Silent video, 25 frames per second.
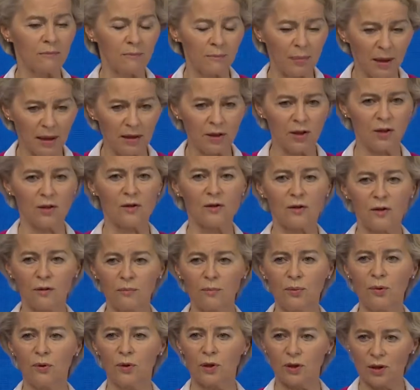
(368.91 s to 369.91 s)
budget
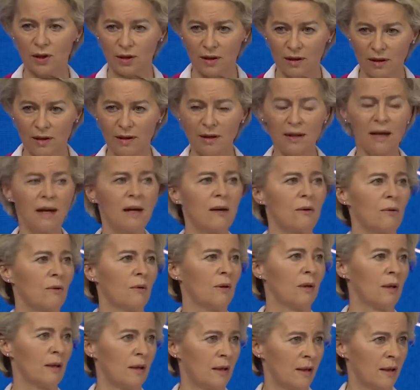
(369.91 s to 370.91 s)
support now
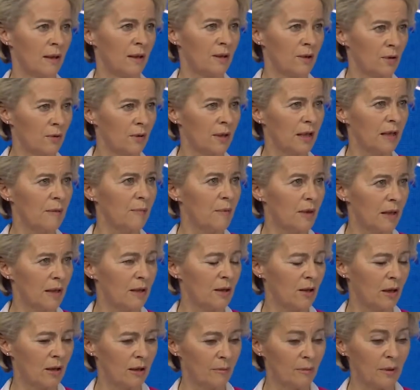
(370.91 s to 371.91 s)
to keep the
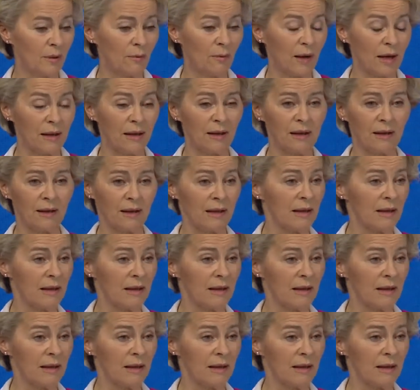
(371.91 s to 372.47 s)
economy running.